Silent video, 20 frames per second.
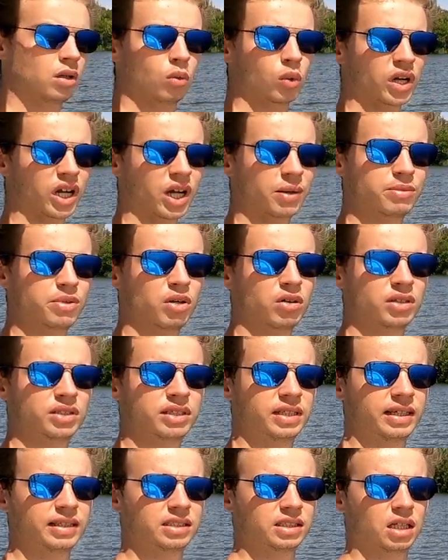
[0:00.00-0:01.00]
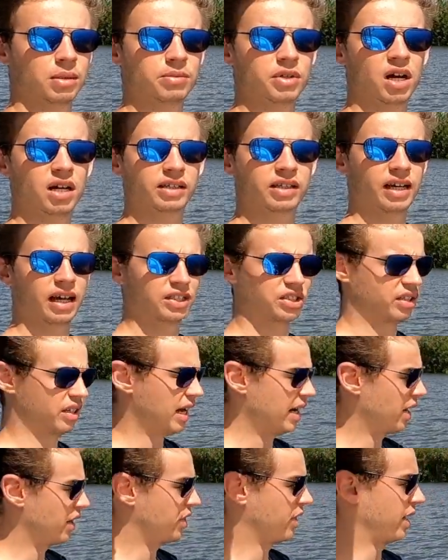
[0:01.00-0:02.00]
What I am noticing is that I'm not catching
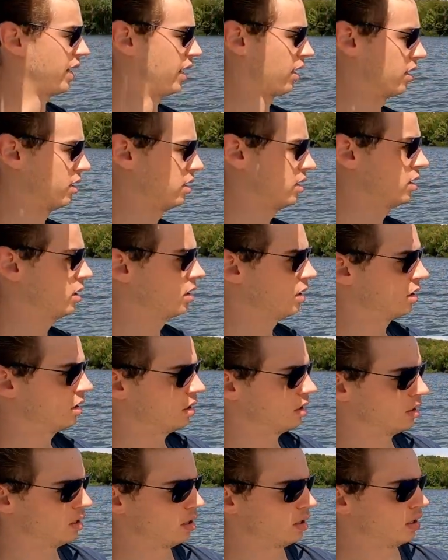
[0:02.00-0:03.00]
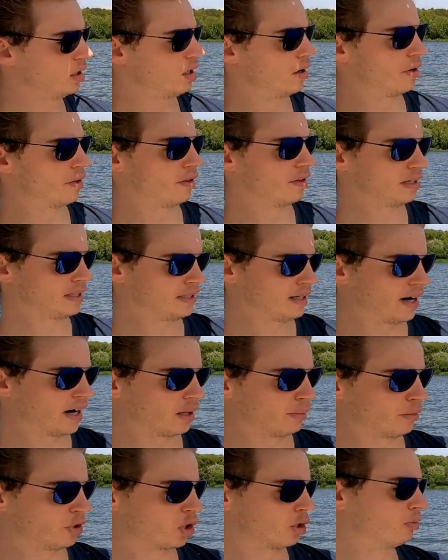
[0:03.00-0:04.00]
anything on this side
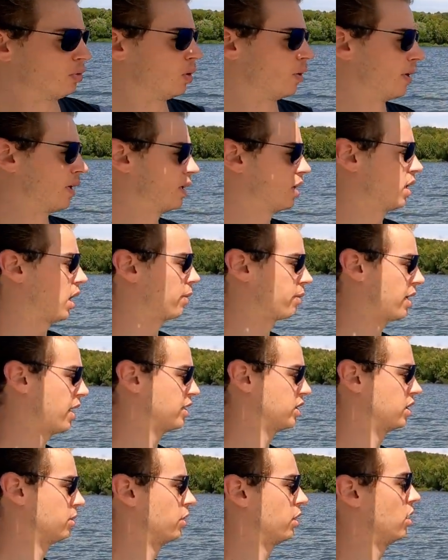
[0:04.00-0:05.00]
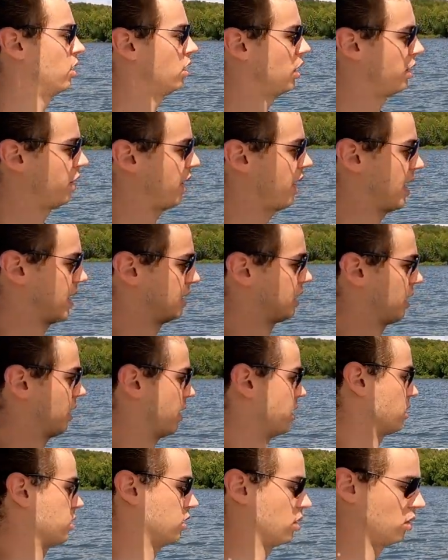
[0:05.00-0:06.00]
of the marker buoy. I'm catching them all on that
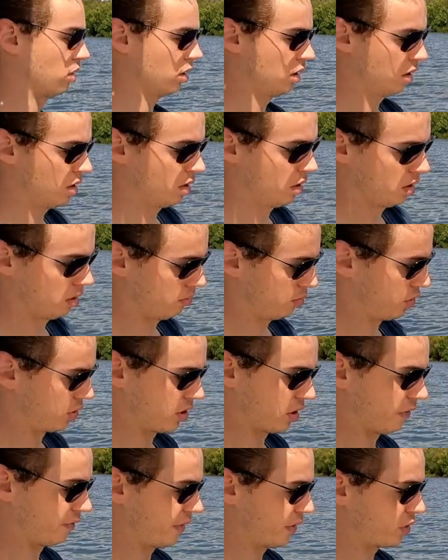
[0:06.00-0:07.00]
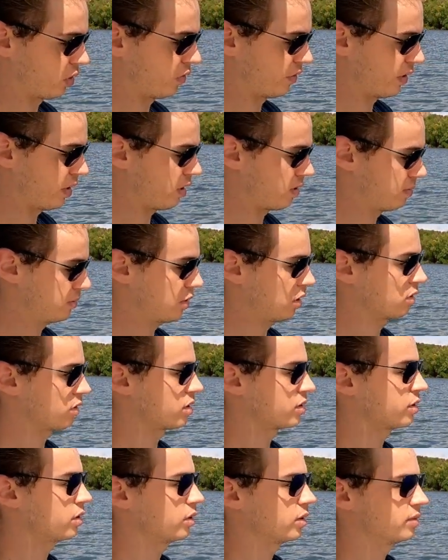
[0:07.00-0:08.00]
side. So I'm just going to fish over there. That's all
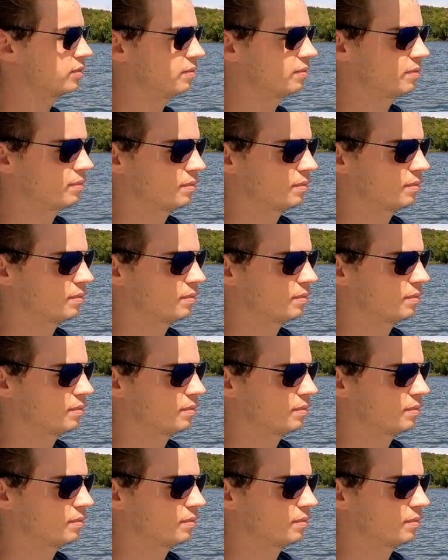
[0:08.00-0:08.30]
there is to it.